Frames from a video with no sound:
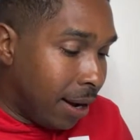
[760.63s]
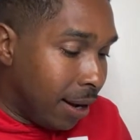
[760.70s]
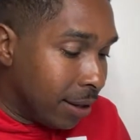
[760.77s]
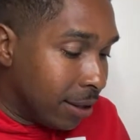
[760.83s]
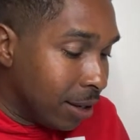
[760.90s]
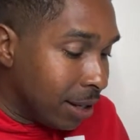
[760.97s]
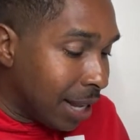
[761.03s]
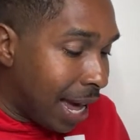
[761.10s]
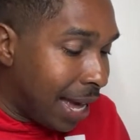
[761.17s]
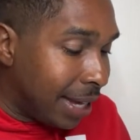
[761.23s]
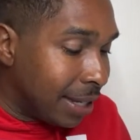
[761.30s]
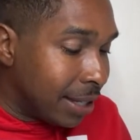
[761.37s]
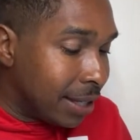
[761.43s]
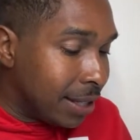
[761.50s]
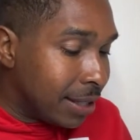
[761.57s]
Look like
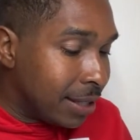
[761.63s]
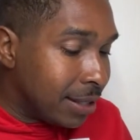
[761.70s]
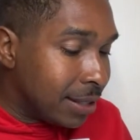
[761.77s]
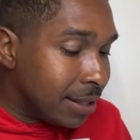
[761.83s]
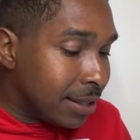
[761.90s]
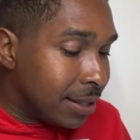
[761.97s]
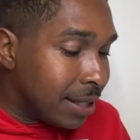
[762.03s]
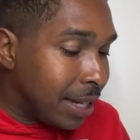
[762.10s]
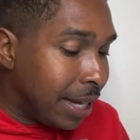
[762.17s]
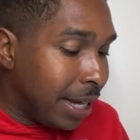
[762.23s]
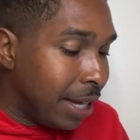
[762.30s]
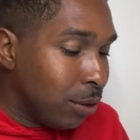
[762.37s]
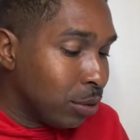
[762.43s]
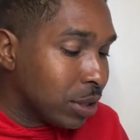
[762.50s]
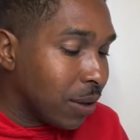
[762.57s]

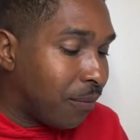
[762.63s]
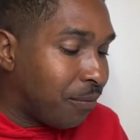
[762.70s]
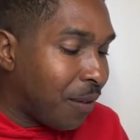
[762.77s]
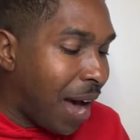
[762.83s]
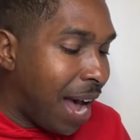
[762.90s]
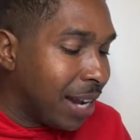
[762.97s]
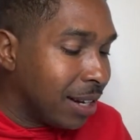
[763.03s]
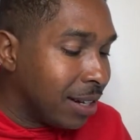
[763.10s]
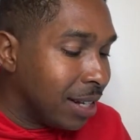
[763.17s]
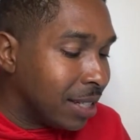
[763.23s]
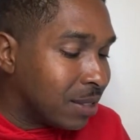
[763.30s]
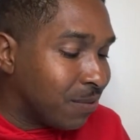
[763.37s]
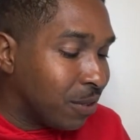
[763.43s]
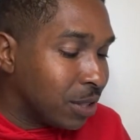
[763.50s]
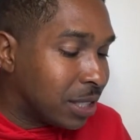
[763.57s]
he was a
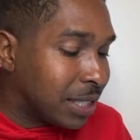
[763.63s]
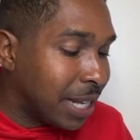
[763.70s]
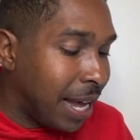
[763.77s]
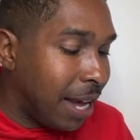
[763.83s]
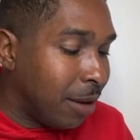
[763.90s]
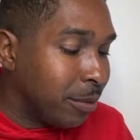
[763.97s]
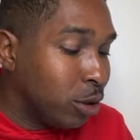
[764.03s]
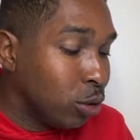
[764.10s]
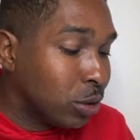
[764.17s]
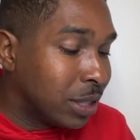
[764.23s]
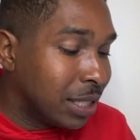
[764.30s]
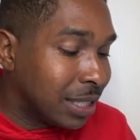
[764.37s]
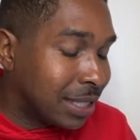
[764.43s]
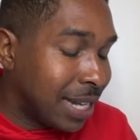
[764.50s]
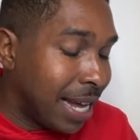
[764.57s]
finalist for Sam
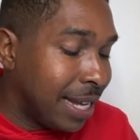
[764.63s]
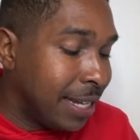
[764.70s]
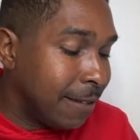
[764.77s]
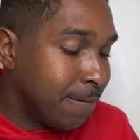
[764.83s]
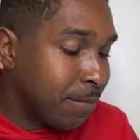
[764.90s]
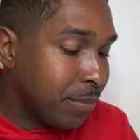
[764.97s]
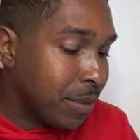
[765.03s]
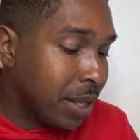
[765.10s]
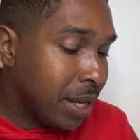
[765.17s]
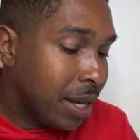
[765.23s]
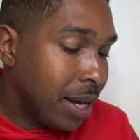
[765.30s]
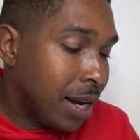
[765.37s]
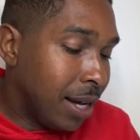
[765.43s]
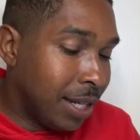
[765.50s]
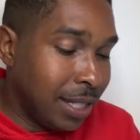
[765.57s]
Houston State.
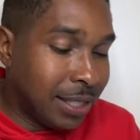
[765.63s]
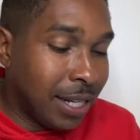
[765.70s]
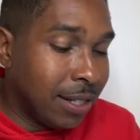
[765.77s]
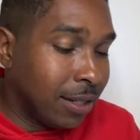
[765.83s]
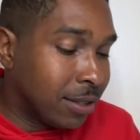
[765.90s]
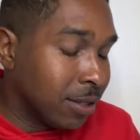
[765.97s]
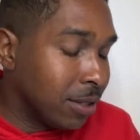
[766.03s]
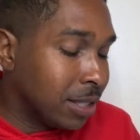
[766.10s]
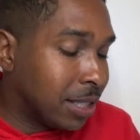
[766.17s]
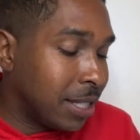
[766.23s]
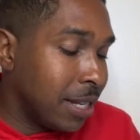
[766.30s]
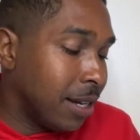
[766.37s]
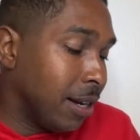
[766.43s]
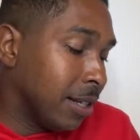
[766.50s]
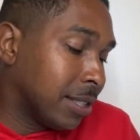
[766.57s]
Unless they done took
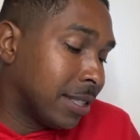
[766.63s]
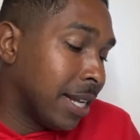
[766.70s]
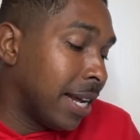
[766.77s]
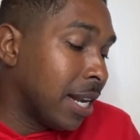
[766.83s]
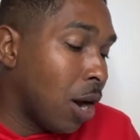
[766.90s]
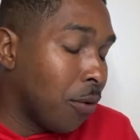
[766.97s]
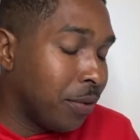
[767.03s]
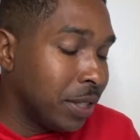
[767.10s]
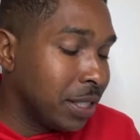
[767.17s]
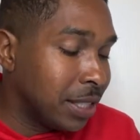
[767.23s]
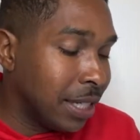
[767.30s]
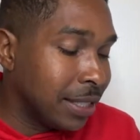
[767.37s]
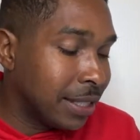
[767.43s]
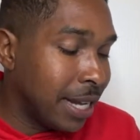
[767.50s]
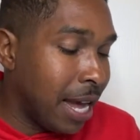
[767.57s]
the state off and it's
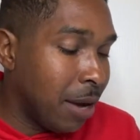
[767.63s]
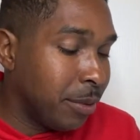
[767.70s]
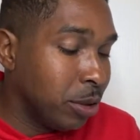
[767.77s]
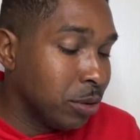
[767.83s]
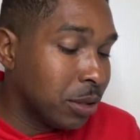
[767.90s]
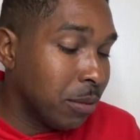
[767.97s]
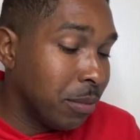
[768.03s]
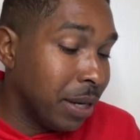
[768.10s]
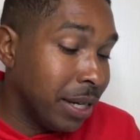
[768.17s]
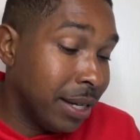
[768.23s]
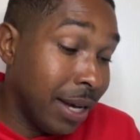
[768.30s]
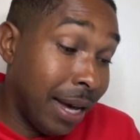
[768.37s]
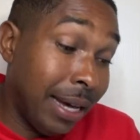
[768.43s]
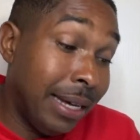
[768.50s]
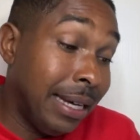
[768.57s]
just Sam Houston. But,
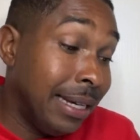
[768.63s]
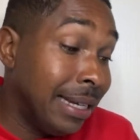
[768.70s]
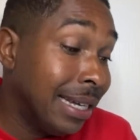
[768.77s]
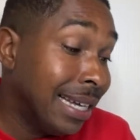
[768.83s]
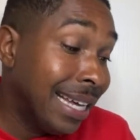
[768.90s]
hey,